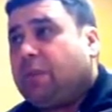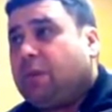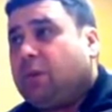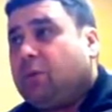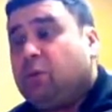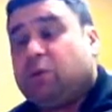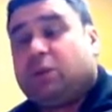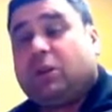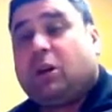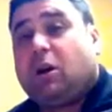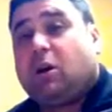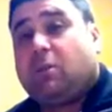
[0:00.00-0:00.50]

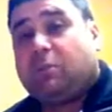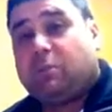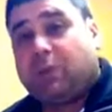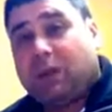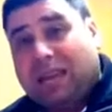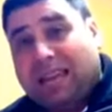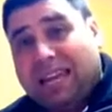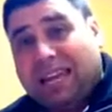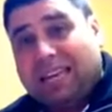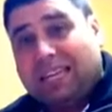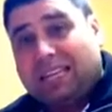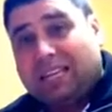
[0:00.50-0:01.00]
which I'm
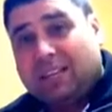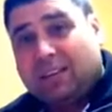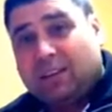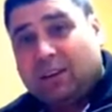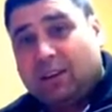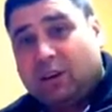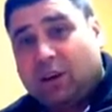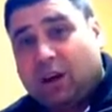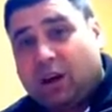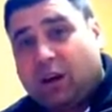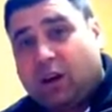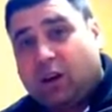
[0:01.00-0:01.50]
planning to
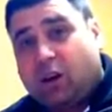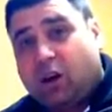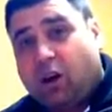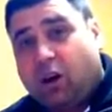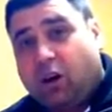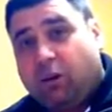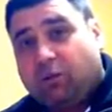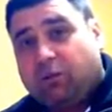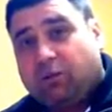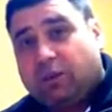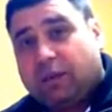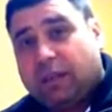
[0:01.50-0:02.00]
do a
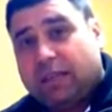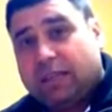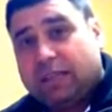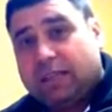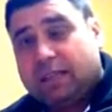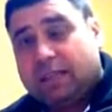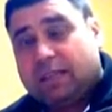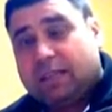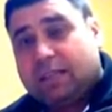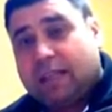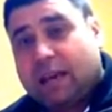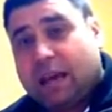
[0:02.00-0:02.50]
coffee
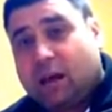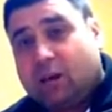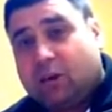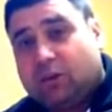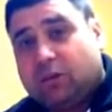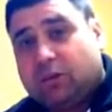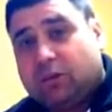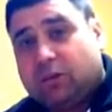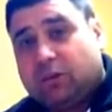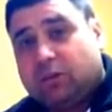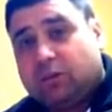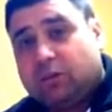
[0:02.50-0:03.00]
stout